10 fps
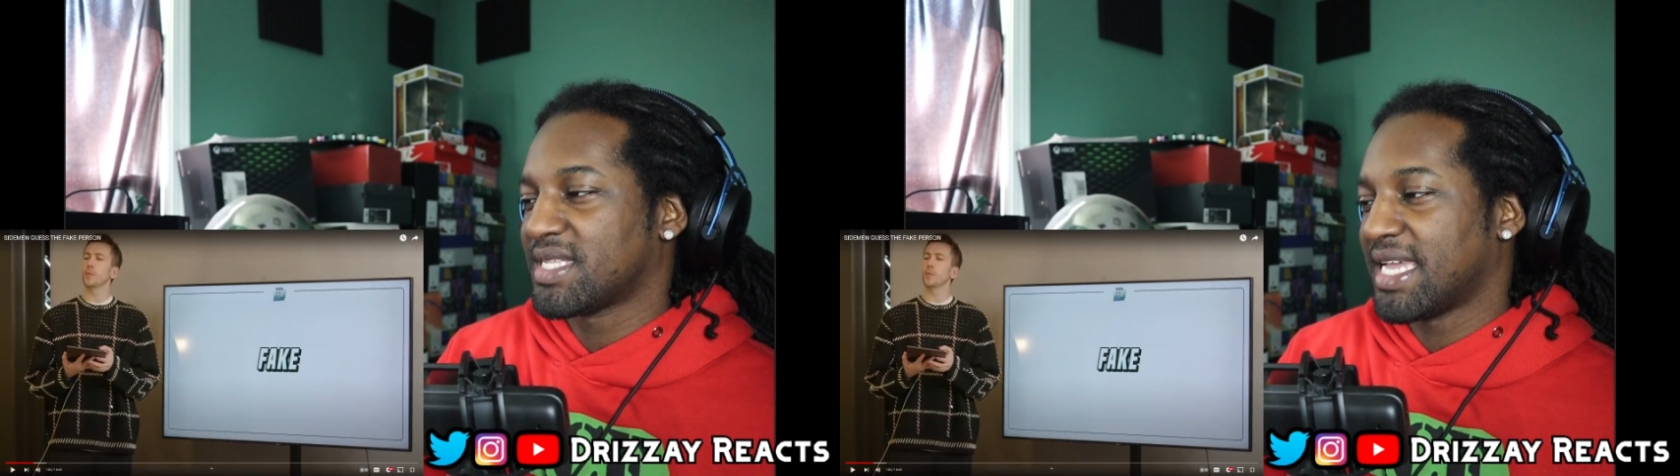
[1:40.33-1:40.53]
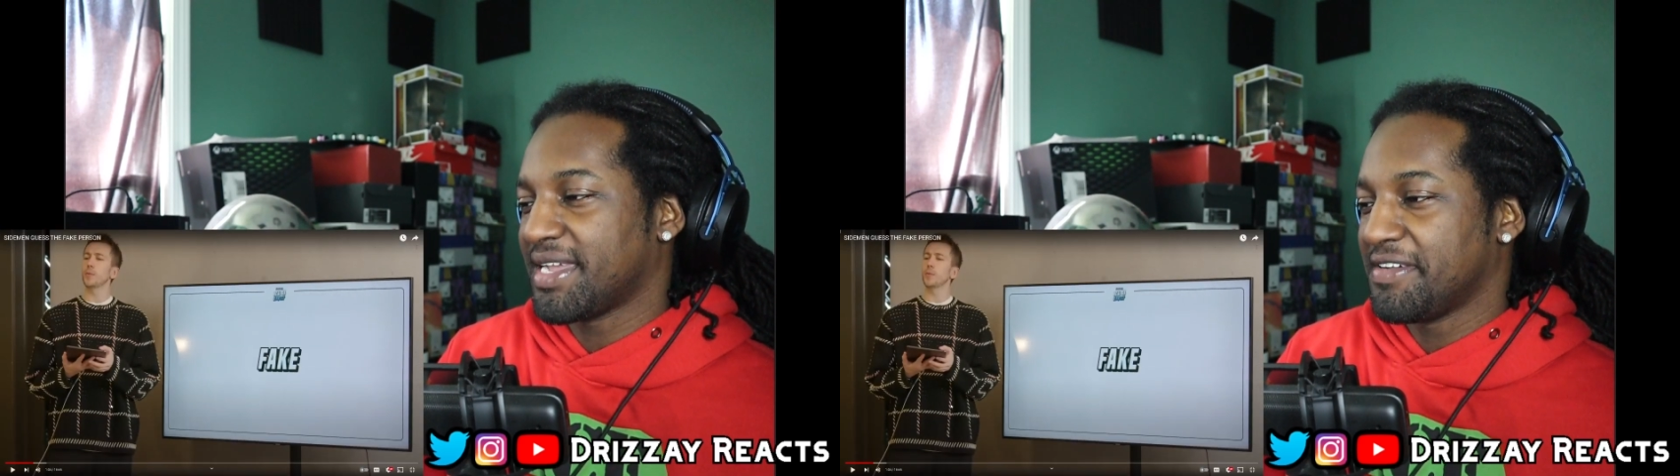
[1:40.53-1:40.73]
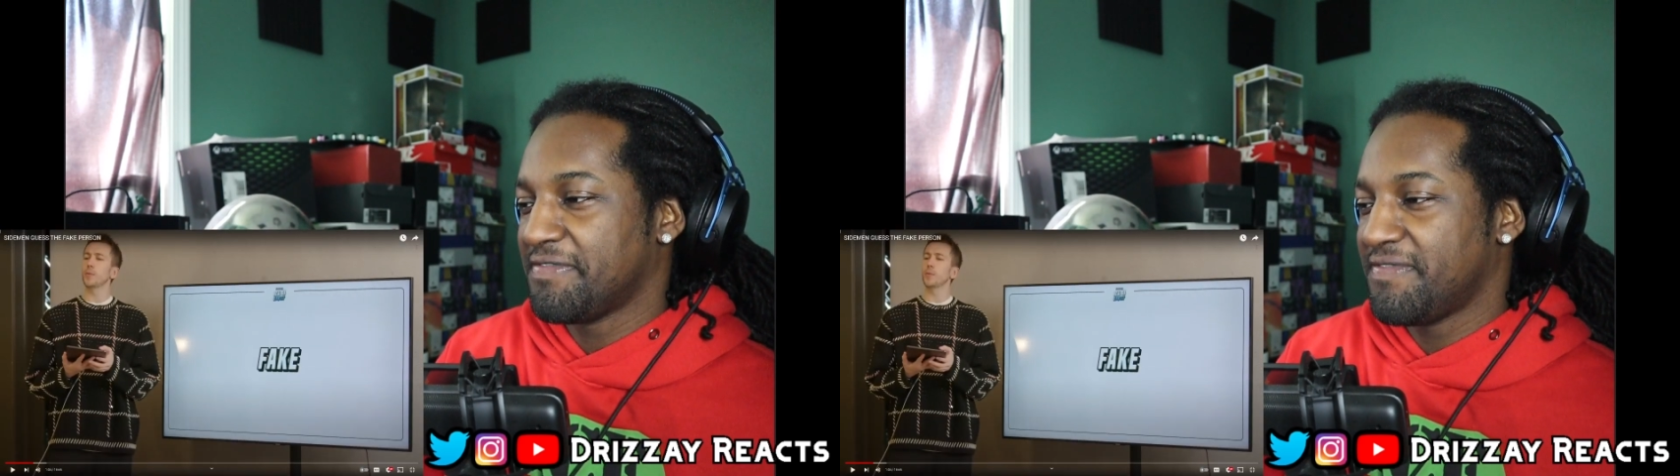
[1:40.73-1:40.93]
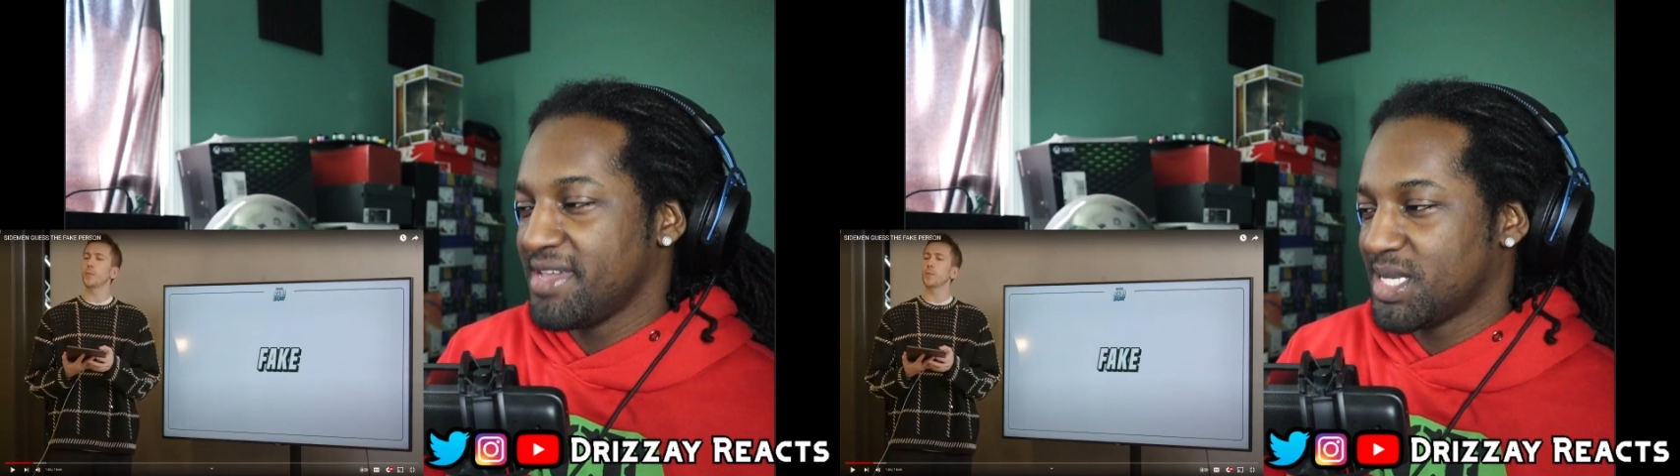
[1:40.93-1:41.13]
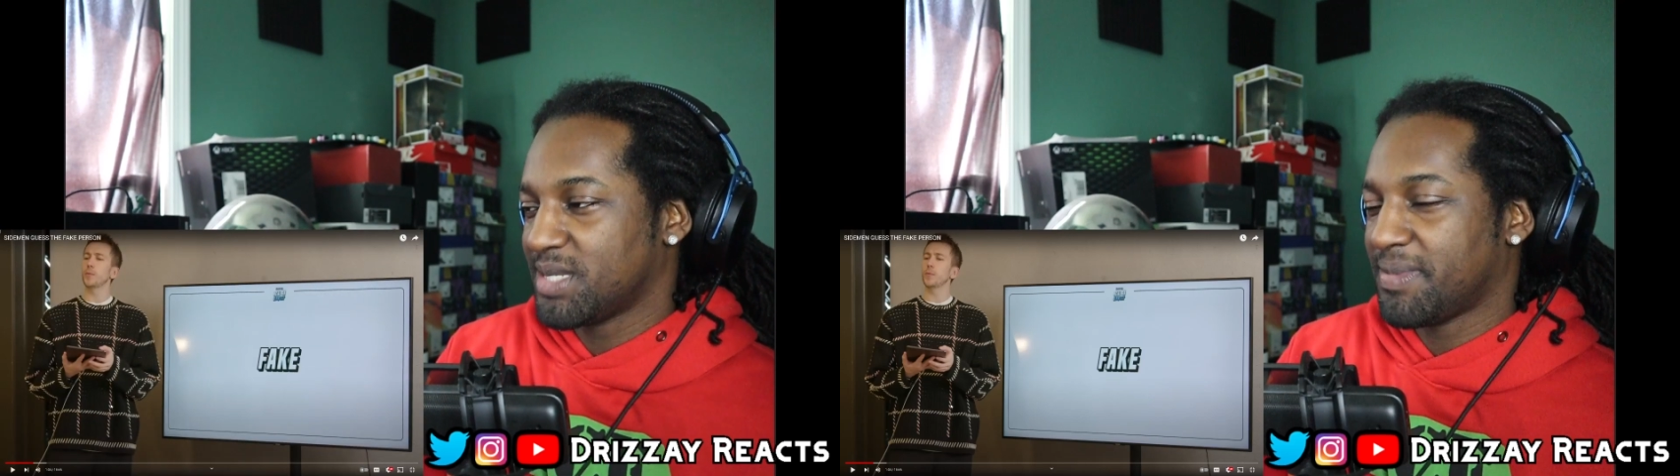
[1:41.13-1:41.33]
like a
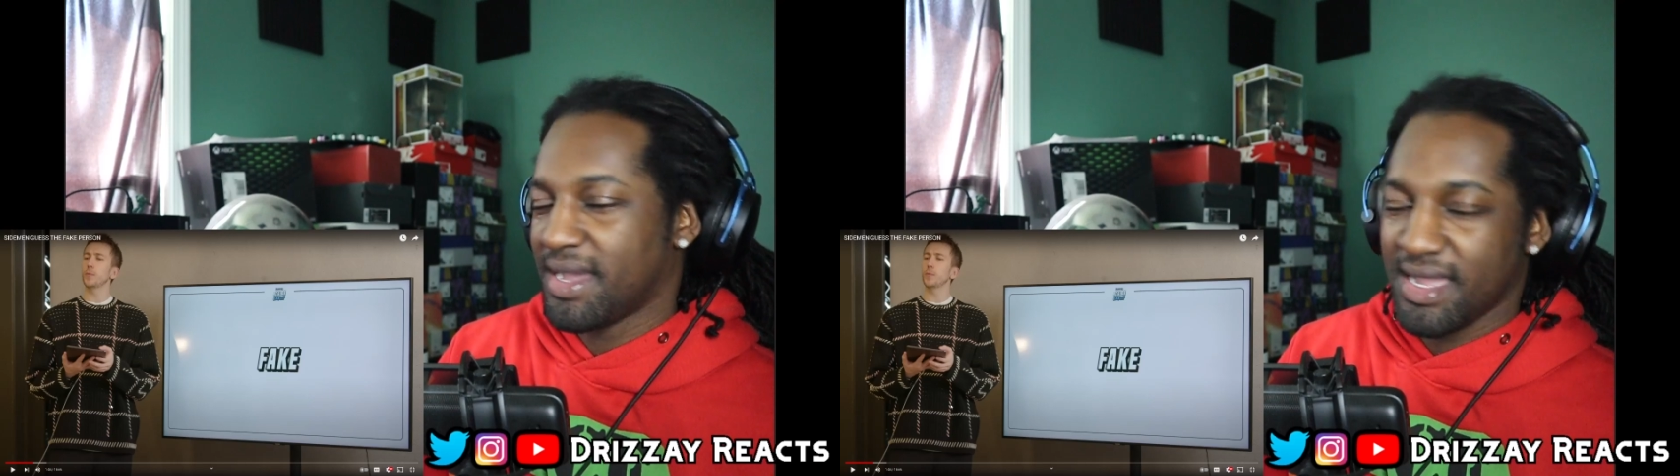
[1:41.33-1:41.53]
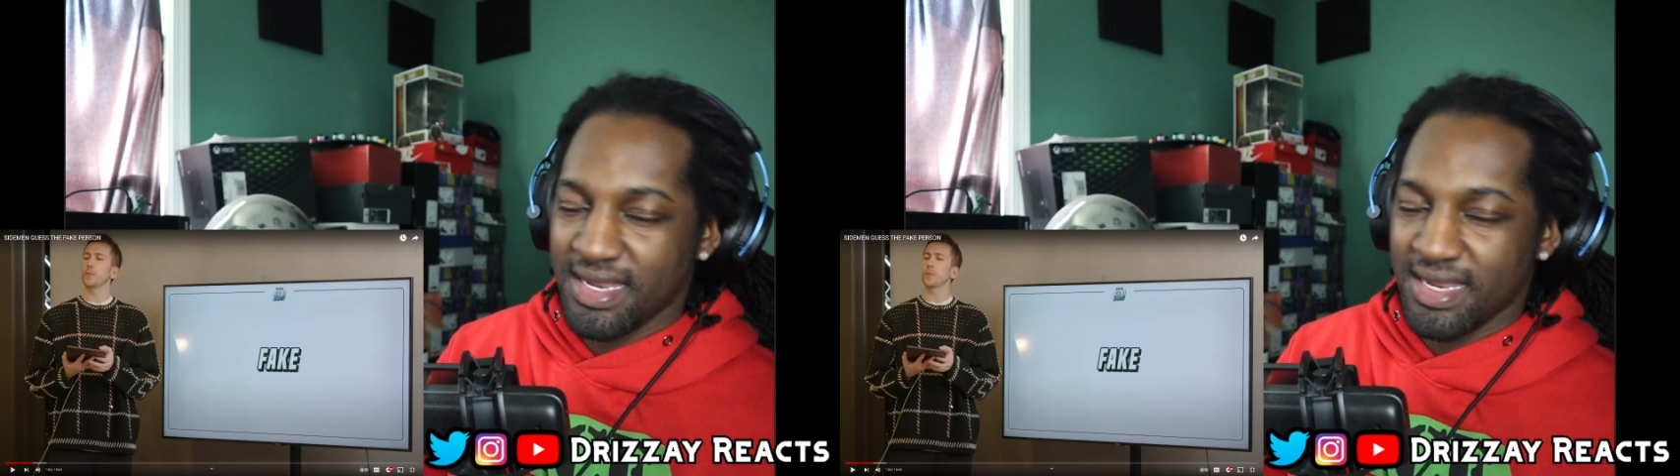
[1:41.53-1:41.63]
fish spot.